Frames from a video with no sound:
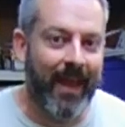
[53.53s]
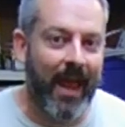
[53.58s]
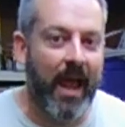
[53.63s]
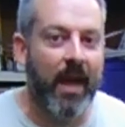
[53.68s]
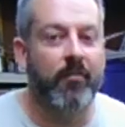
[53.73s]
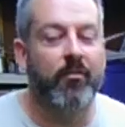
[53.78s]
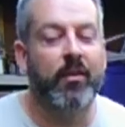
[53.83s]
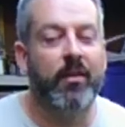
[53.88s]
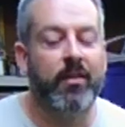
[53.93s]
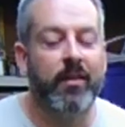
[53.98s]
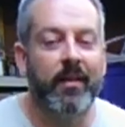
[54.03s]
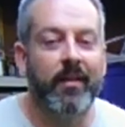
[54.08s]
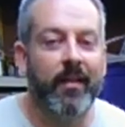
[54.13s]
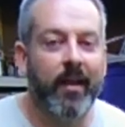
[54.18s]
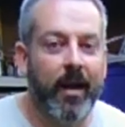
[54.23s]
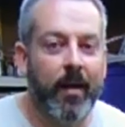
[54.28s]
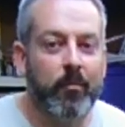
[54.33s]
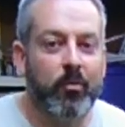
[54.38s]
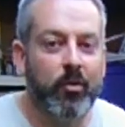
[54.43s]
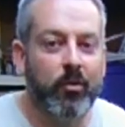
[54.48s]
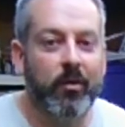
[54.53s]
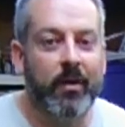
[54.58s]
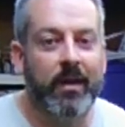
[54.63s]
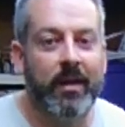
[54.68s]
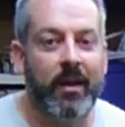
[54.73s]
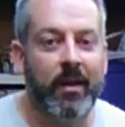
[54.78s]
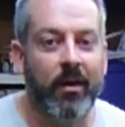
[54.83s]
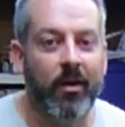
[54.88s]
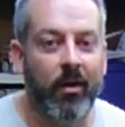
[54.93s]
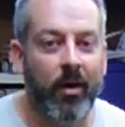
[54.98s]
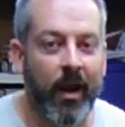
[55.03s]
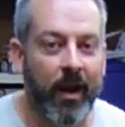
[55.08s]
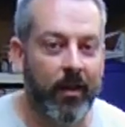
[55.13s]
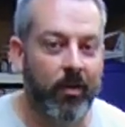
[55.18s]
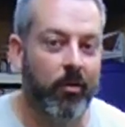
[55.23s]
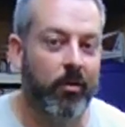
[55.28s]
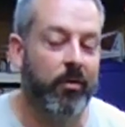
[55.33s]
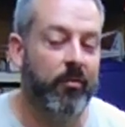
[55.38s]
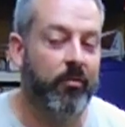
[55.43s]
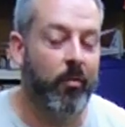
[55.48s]
Everything that I'm doing here, I
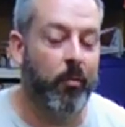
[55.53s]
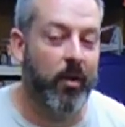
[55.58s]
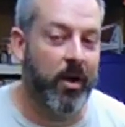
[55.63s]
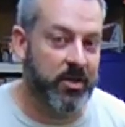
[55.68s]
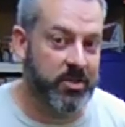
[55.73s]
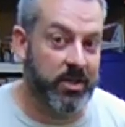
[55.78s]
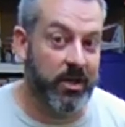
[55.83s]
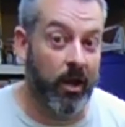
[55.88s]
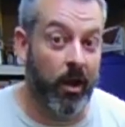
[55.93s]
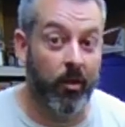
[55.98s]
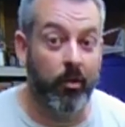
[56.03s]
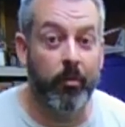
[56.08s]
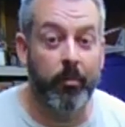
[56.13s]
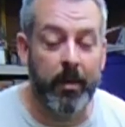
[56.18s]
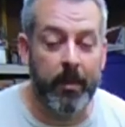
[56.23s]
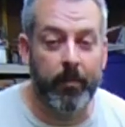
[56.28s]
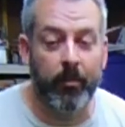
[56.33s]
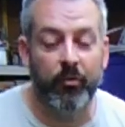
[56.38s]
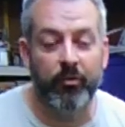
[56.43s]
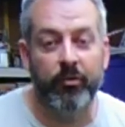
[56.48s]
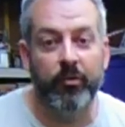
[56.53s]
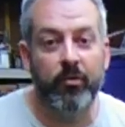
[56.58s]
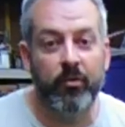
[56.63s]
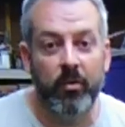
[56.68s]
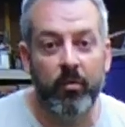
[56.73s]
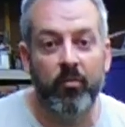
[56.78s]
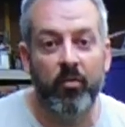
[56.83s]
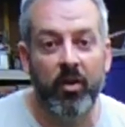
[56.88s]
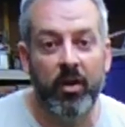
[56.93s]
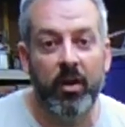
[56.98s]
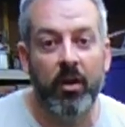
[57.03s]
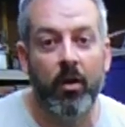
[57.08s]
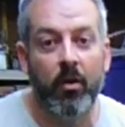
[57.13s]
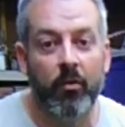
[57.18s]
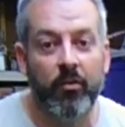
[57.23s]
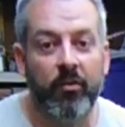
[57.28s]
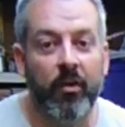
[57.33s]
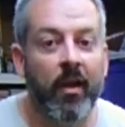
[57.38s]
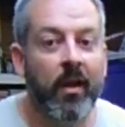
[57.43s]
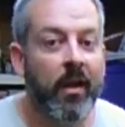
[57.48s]
learned from watching other people's YouTube
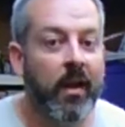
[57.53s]
videos.